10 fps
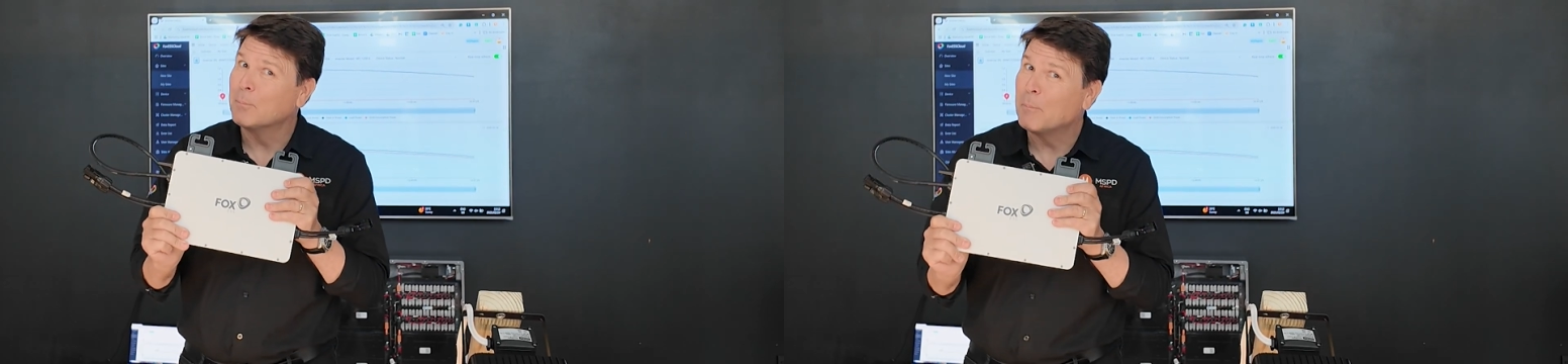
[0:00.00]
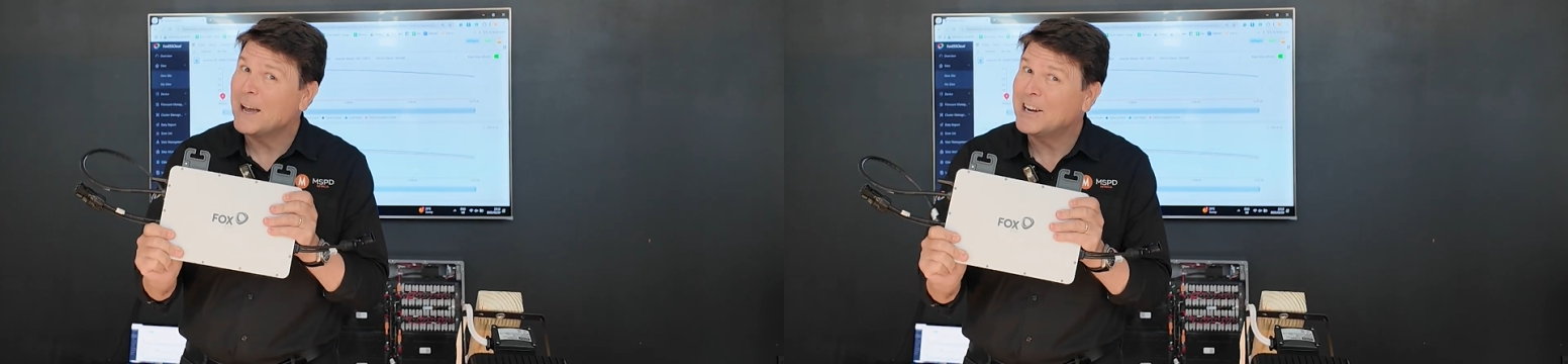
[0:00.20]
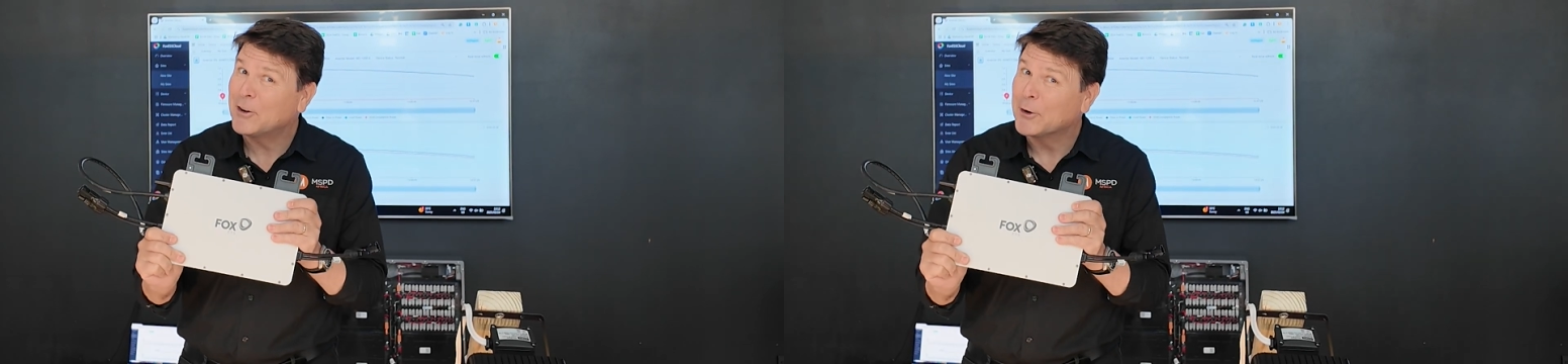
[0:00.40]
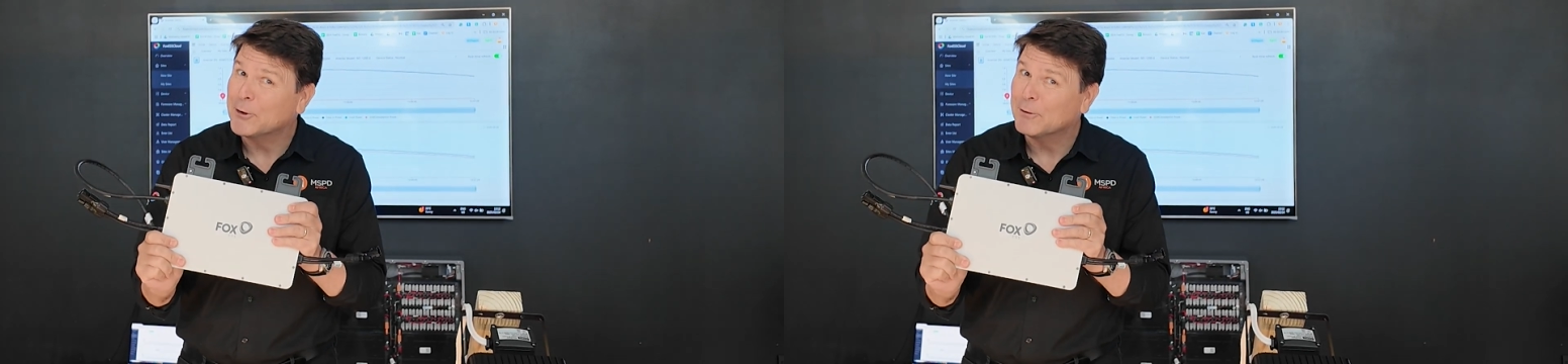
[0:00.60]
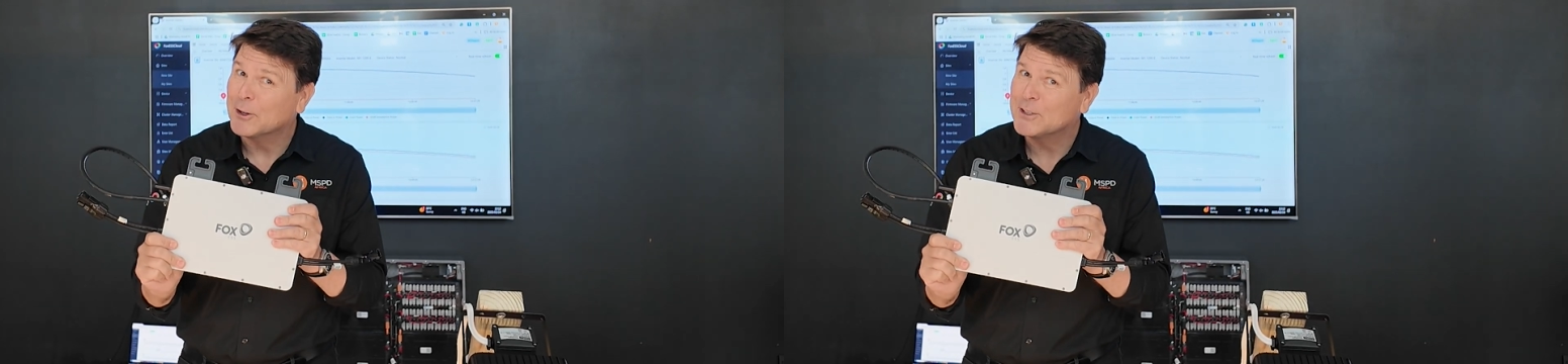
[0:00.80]
micro
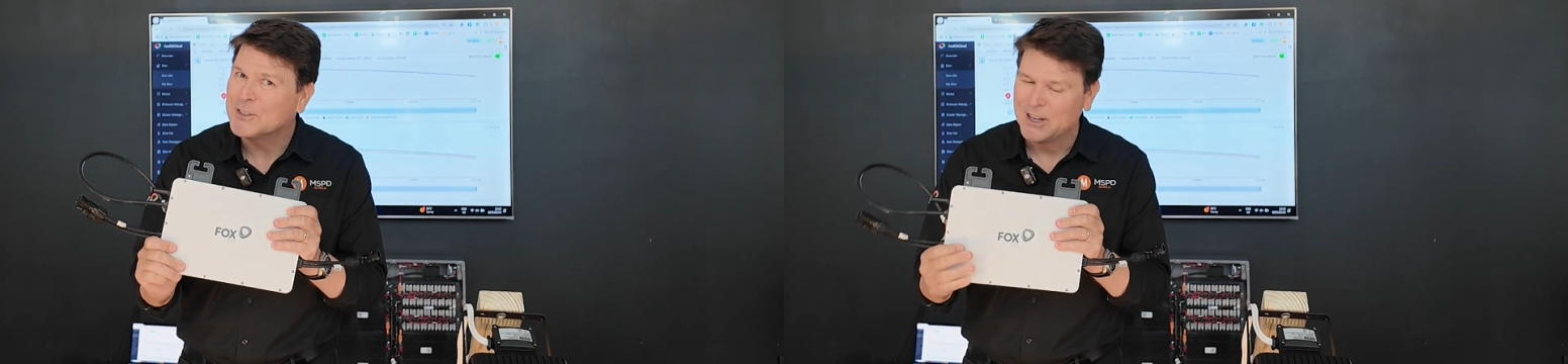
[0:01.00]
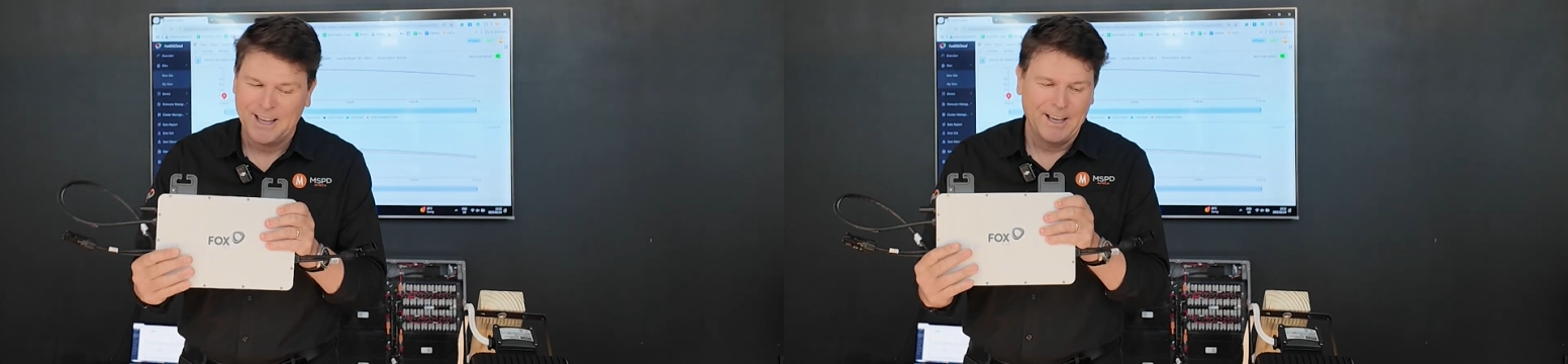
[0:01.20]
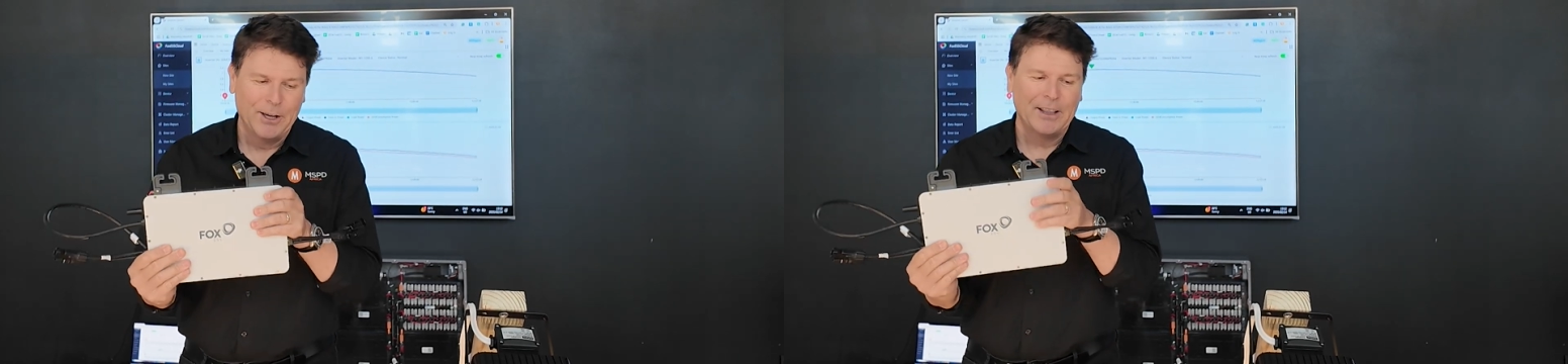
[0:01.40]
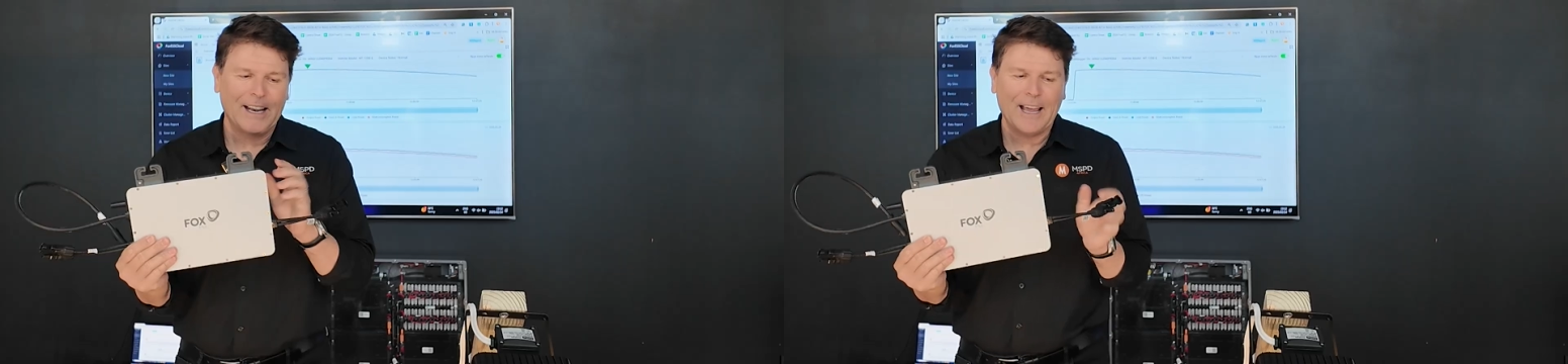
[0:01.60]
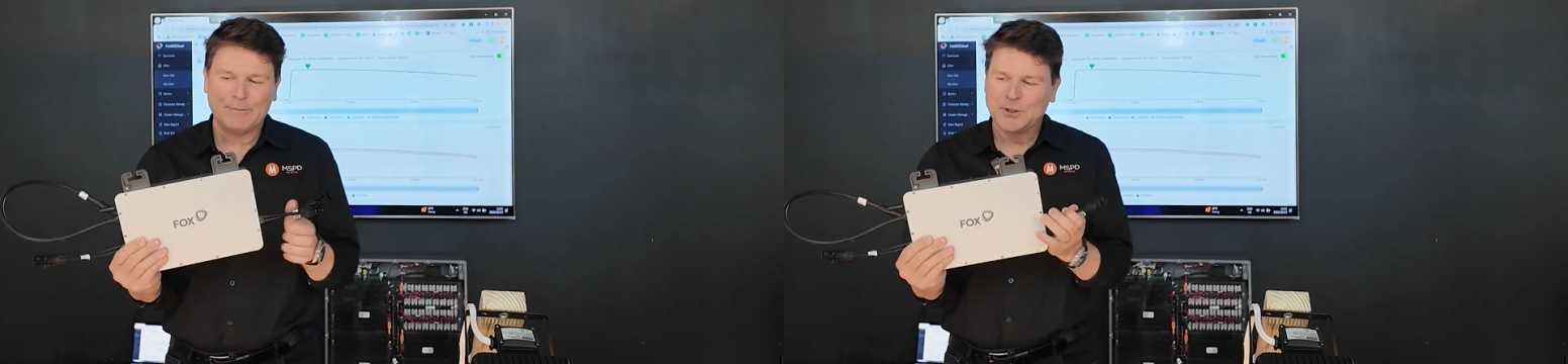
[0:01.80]
inverters that
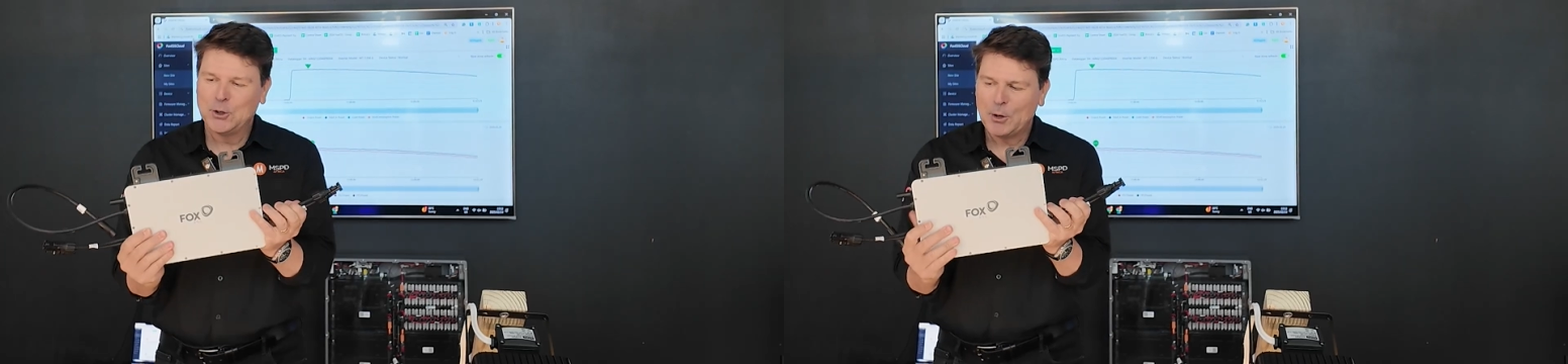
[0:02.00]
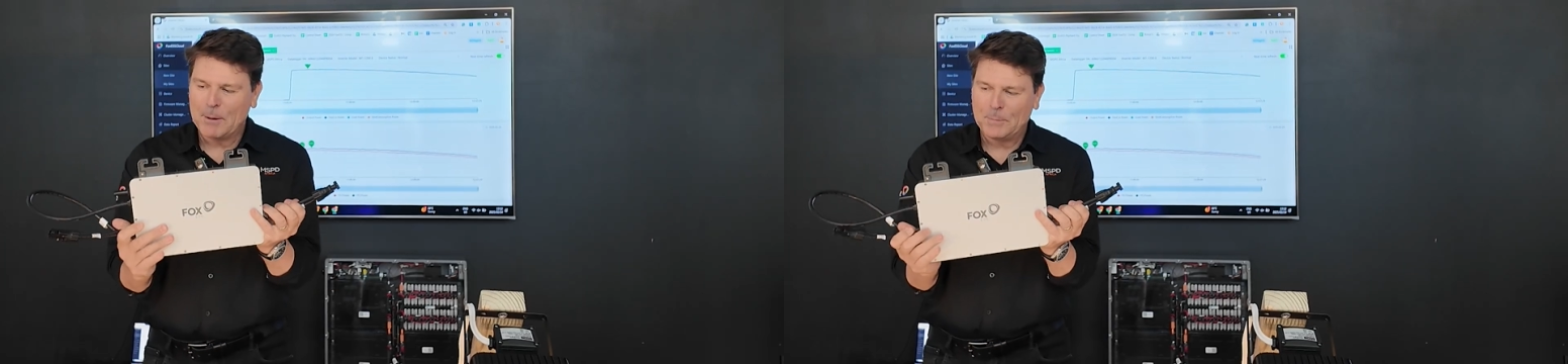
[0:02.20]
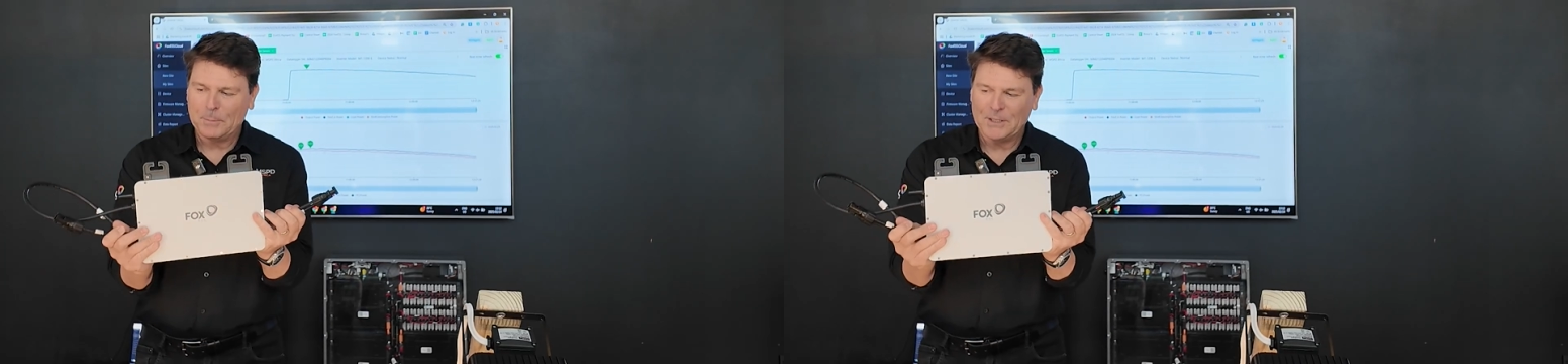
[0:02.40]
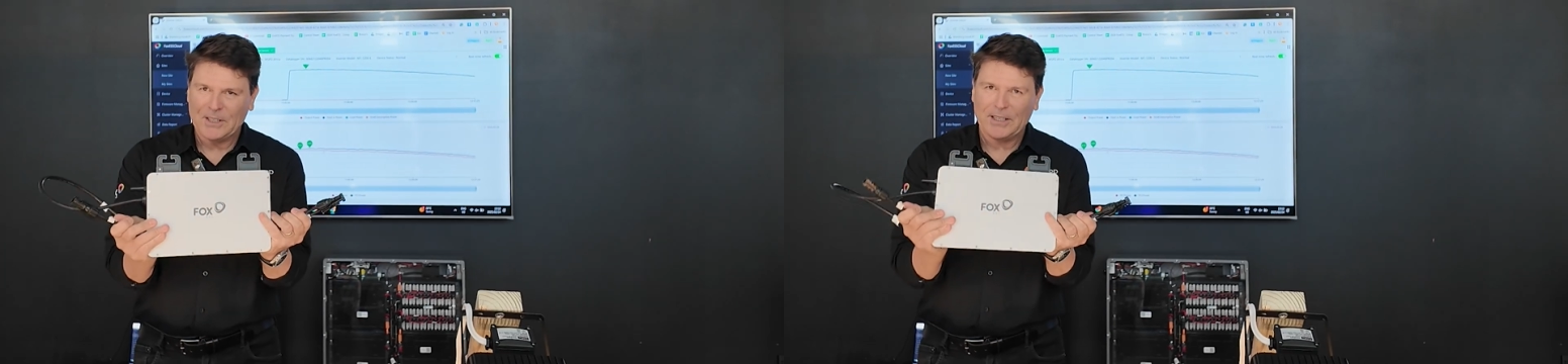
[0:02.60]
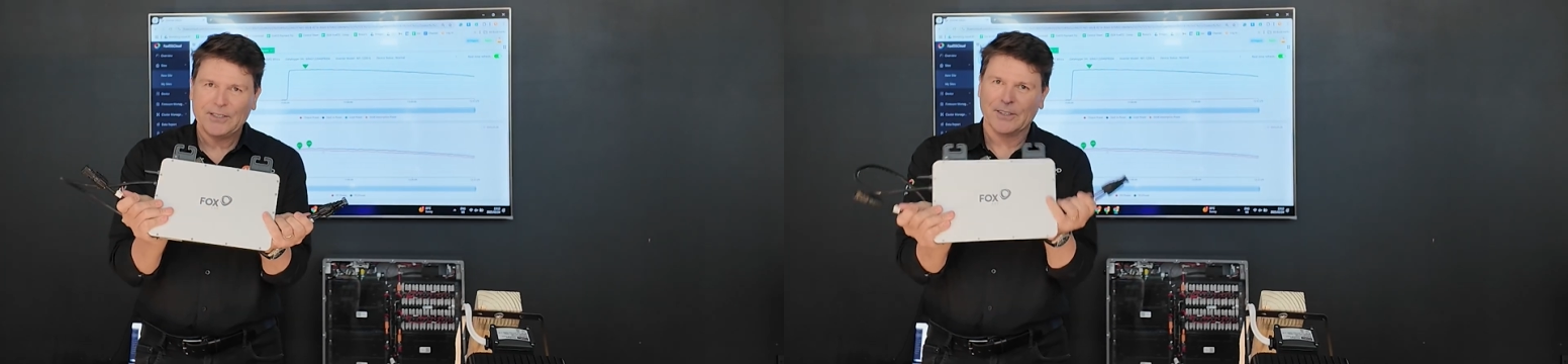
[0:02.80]
have two
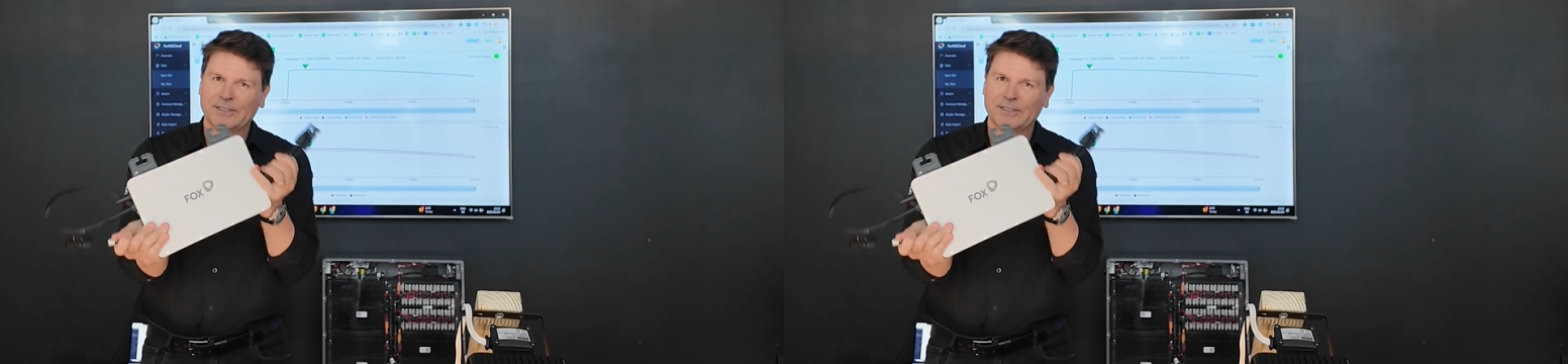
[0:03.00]
MPPTs,